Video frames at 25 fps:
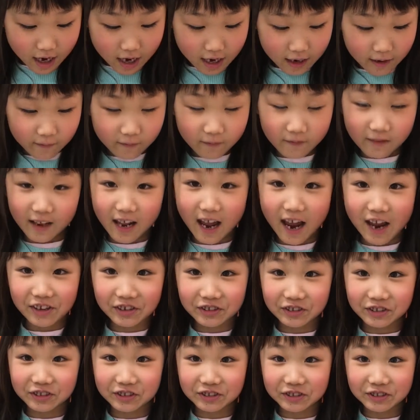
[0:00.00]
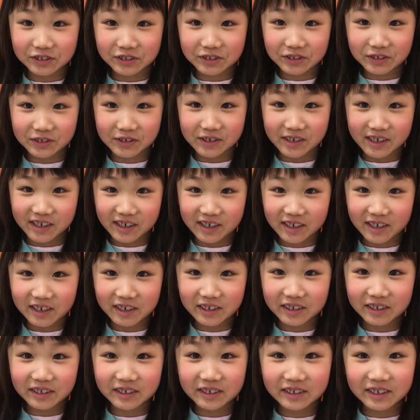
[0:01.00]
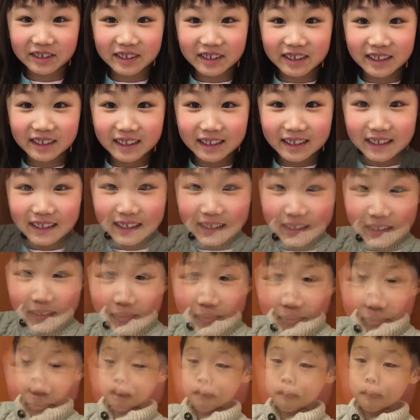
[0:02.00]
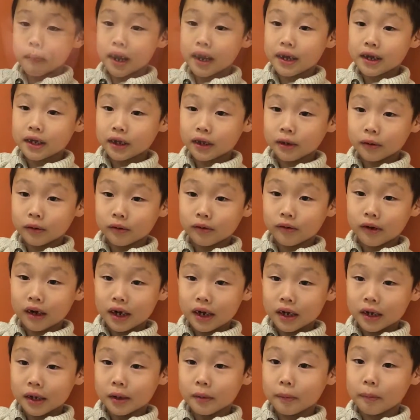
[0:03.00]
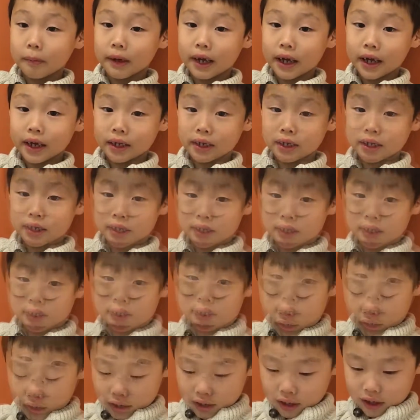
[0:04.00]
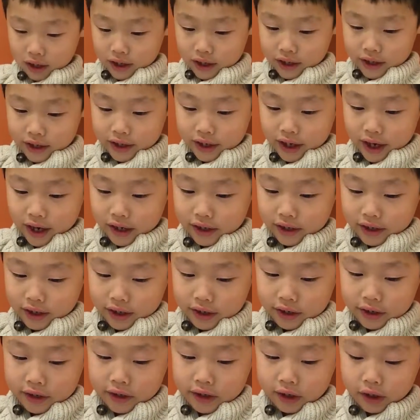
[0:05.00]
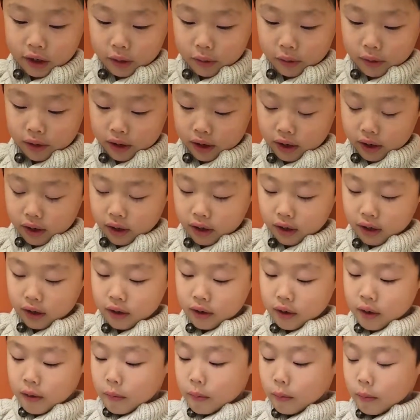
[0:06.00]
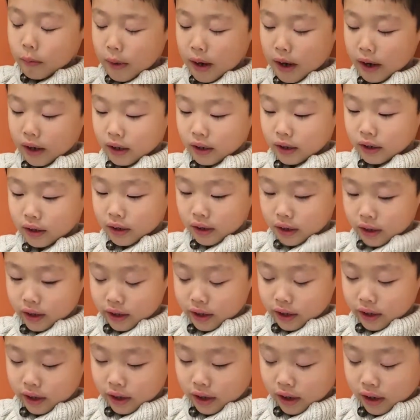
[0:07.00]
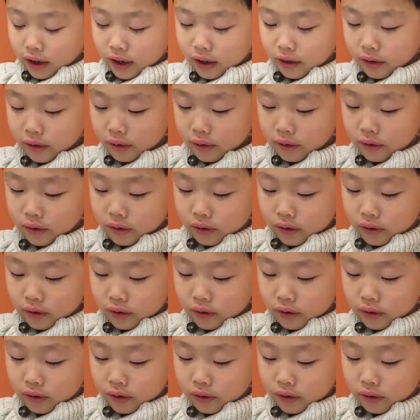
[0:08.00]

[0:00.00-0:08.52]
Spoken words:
a flying squirrel. I made a strange pet. It can stand in snow. It can make the sky